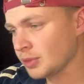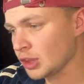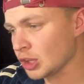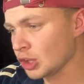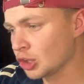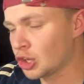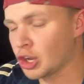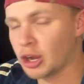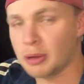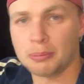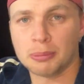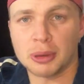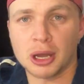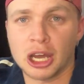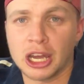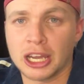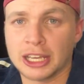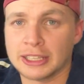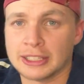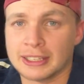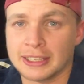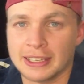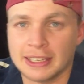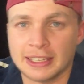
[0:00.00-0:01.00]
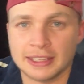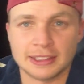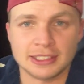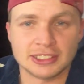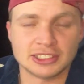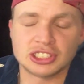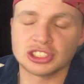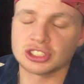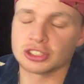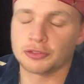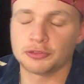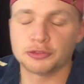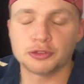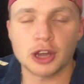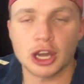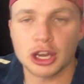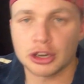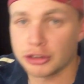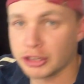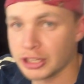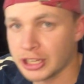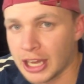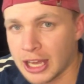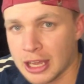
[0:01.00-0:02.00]
combined. This is a
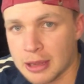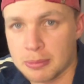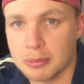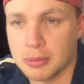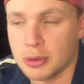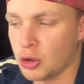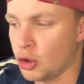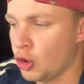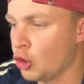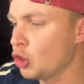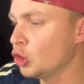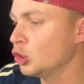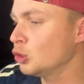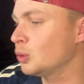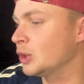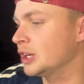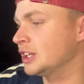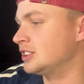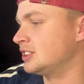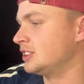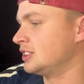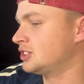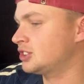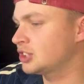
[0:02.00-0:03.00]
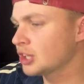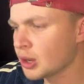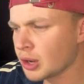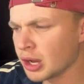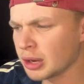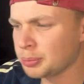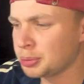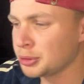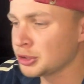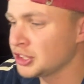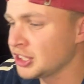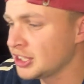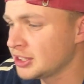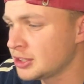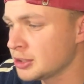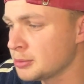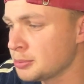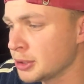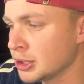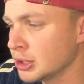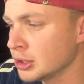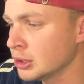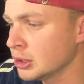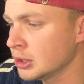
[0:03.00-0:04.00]
fiery game. Always. It's so
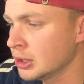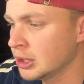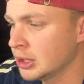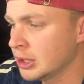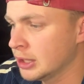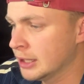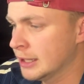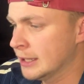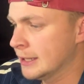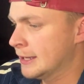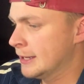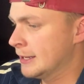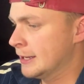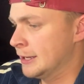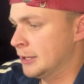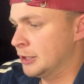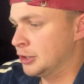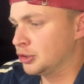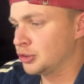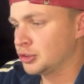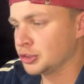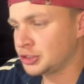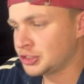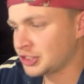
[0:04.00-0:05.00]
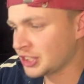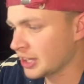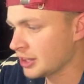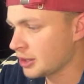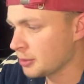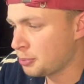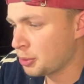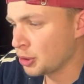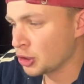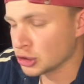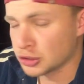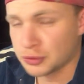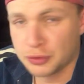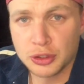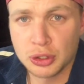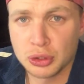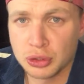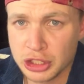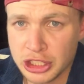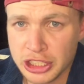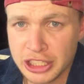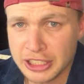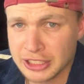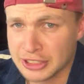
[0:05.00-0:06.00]
unpredictable. You could say the past few
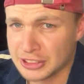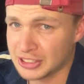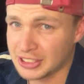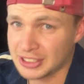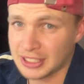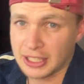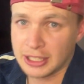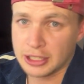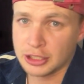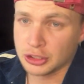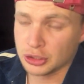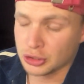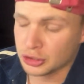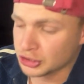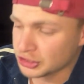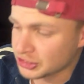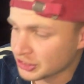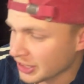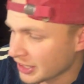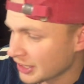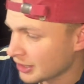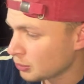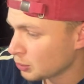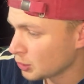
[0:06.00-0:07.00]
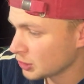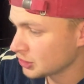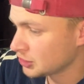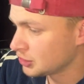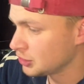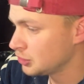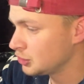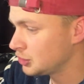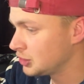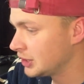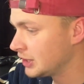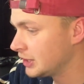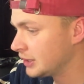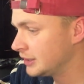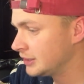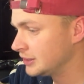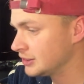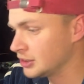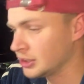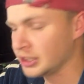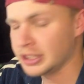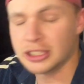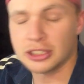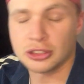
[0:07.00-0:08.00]
years, you could say it was
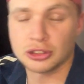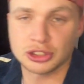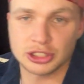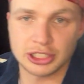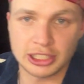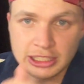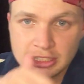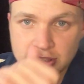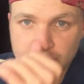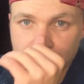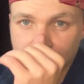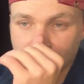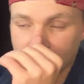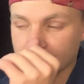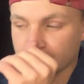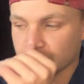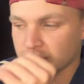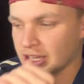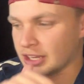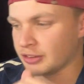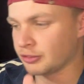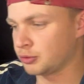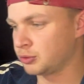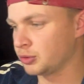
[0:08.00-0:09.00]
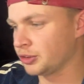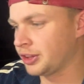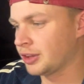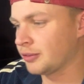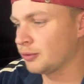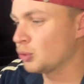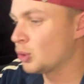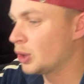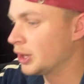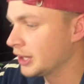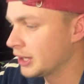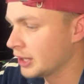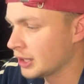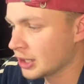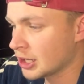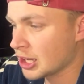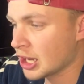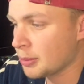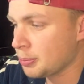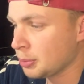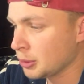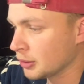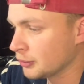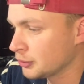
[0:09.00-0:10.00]
in New Zealand's favour. They've won it a
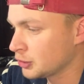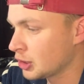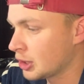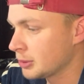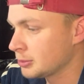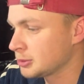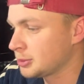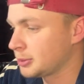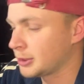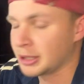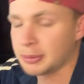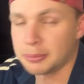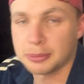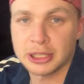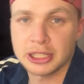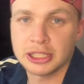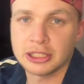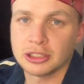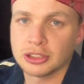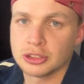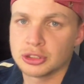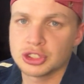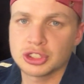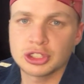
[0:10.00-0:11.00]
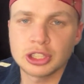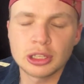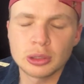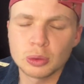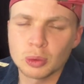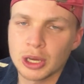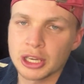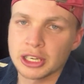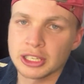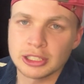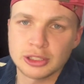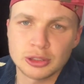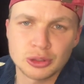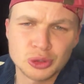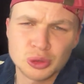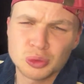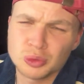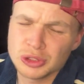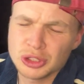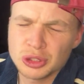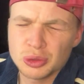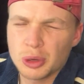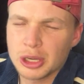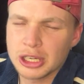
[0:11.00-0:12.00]
couple of times, but I mean, you still want to
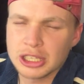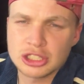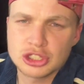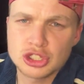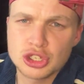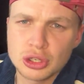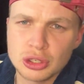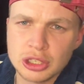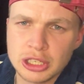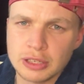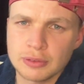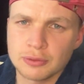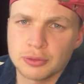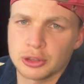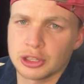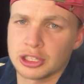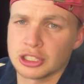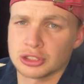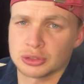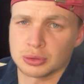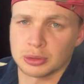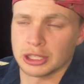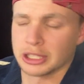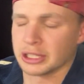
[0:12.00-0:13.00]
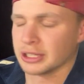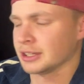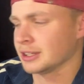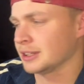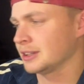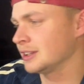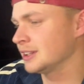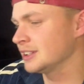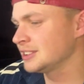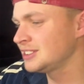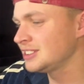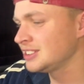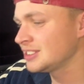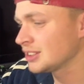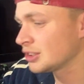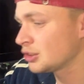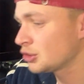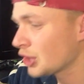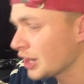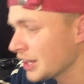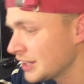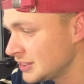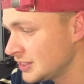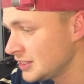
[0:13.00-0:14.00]
you want to tune in for this one. This is a
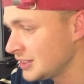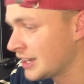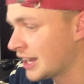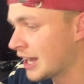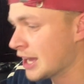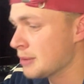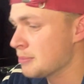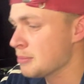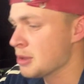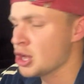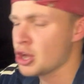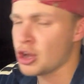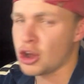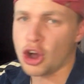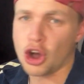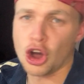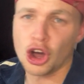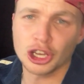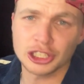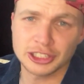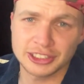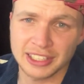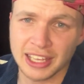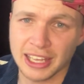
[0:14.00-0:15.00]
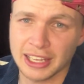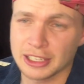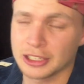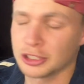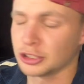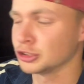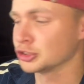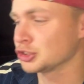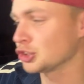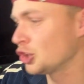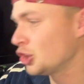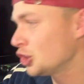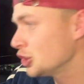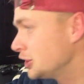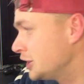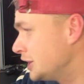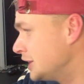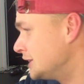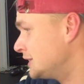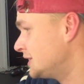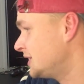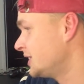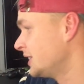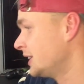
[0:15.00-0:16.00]
crazy game, hard tackles, hard
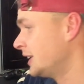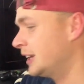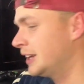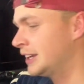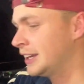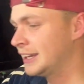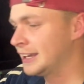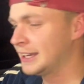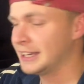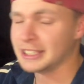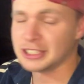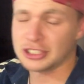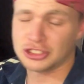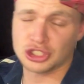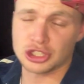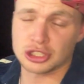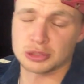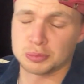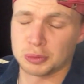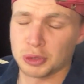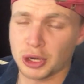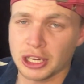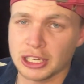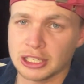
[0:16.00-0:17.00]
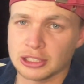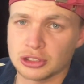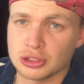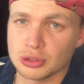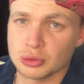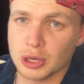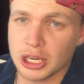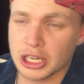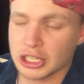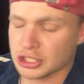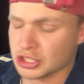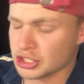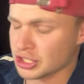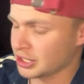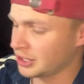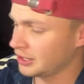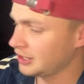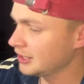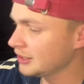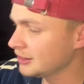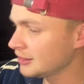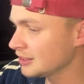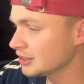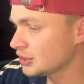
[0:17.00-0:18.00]
hits. It's just brilliant to watch.
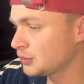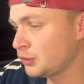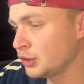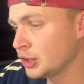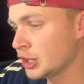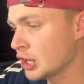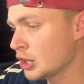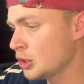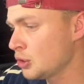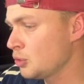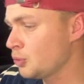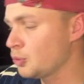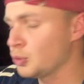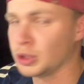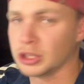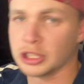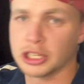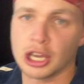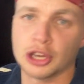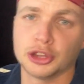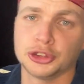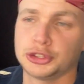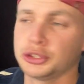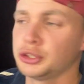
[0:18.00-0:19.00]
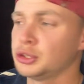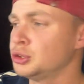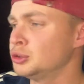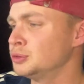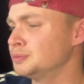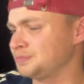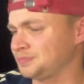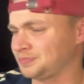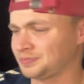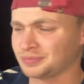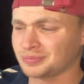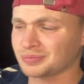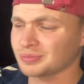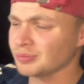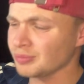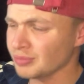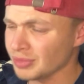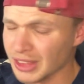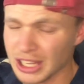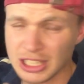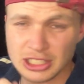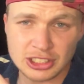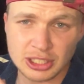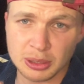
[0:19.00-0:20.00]
In this video, we'll go through
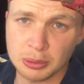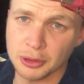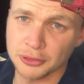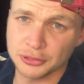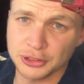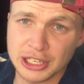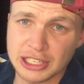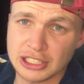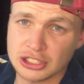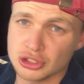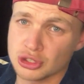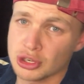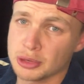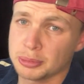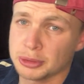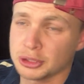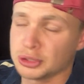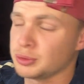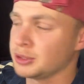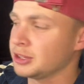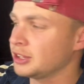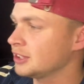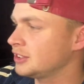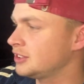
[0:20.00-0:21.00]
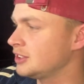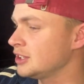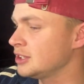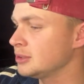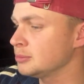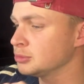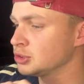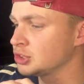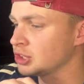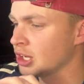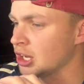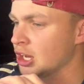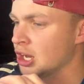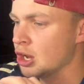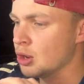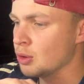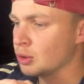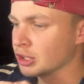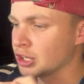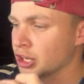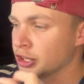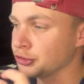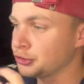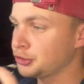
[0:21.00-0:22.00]
some of the history between the teams.
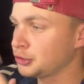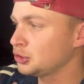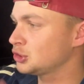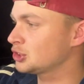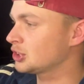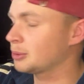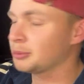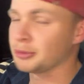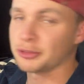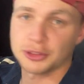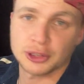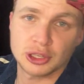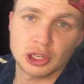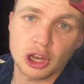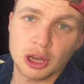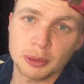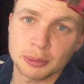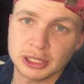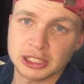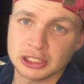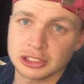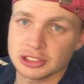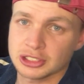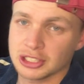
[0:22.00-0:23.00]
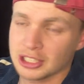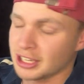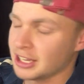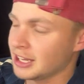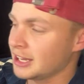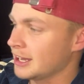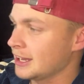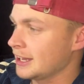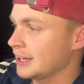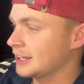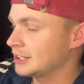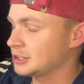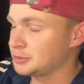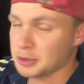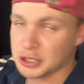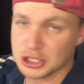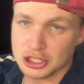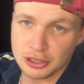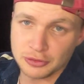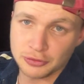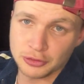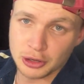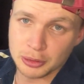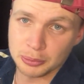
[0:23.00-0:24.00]
We'll go through some of the comments,
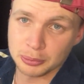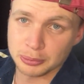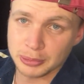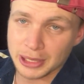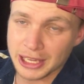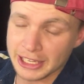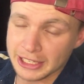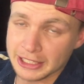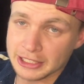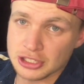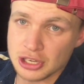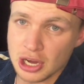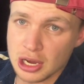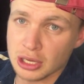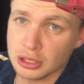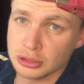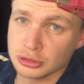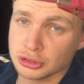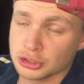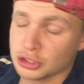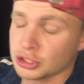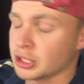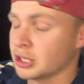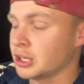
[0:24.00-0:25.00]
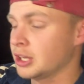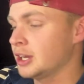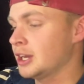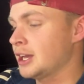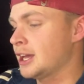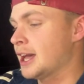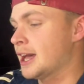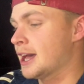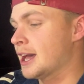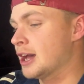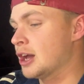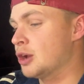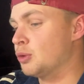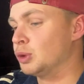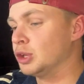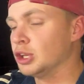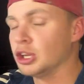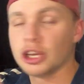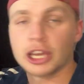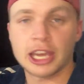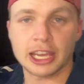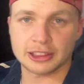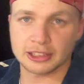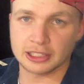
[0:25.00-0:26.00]
especially from Eddie Jones. We'll
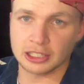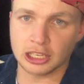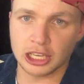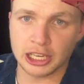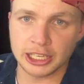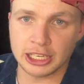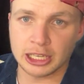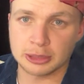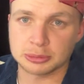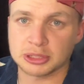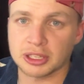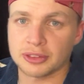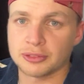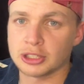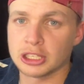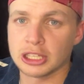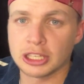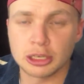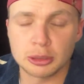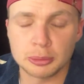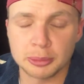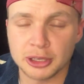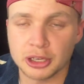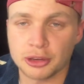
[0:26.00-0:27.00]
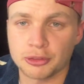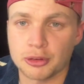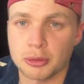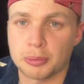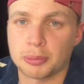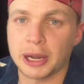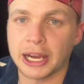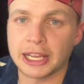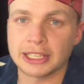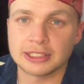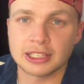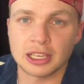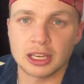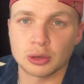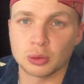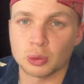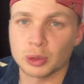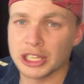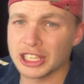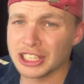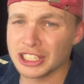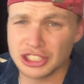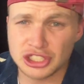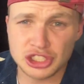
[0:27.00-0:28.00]
look at the lineups, have a little bit of a breakdown where
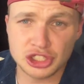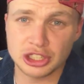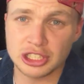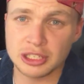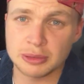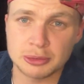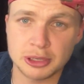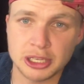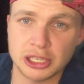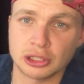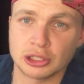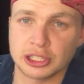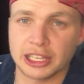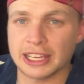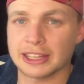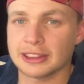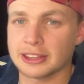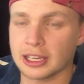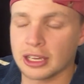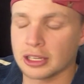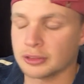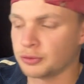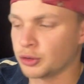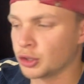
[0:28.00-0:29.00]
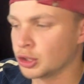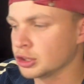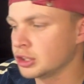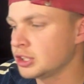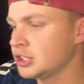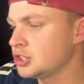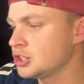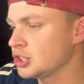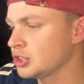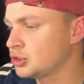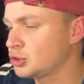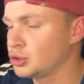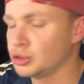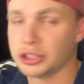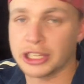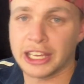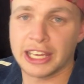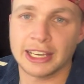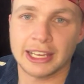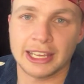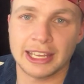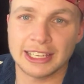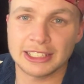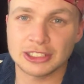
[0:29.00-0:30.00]
each team could get their advantages, could get
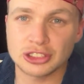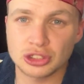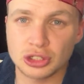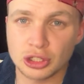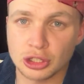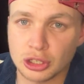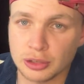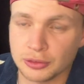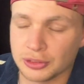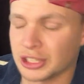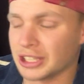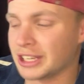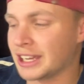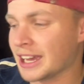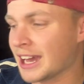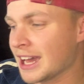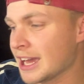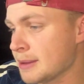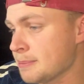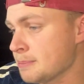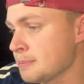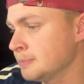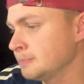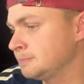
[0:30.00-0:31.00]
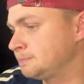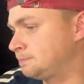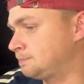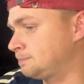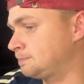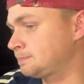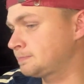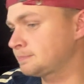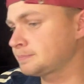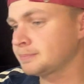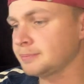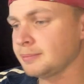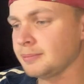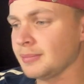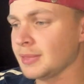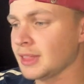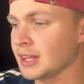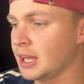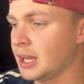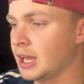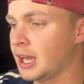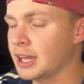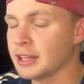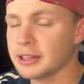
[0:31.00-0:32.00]
a head start of the game.
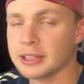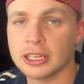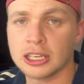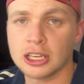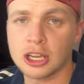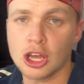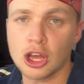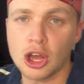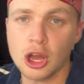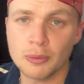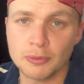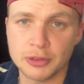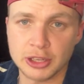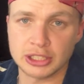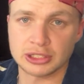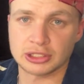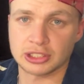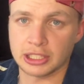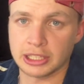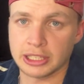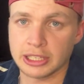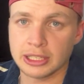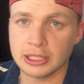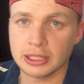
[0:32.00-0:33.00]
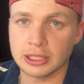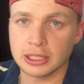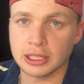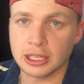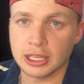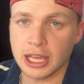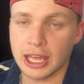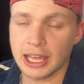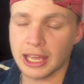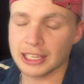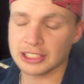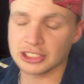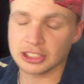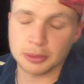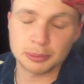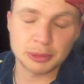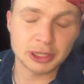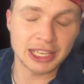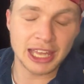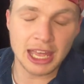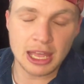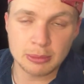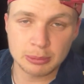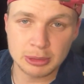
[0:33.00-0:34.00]
And then, obviously, as I'm a
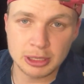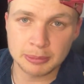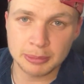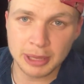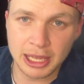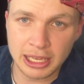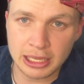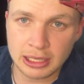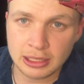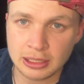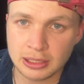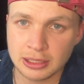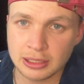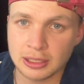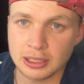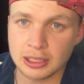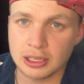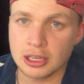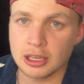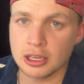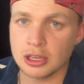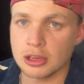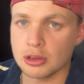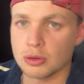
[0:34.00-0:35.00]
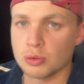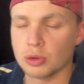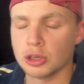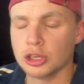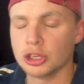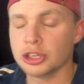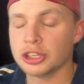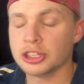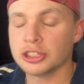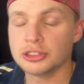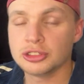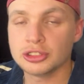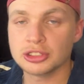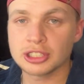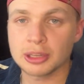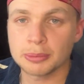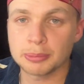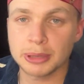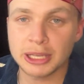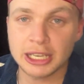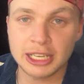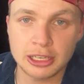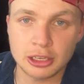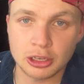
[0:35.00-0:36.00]
gambling man, we're looking to some
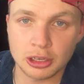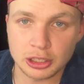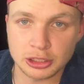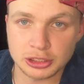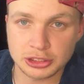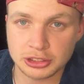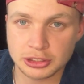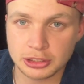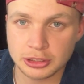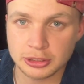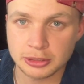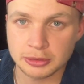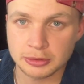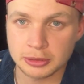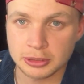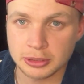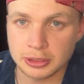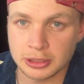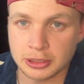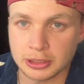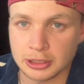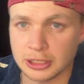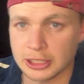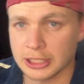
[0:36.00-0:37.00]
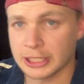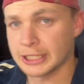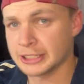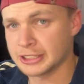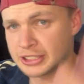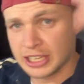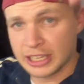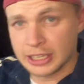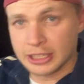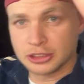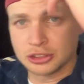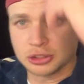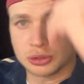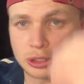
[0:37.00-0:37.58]
betting odds. Let's get into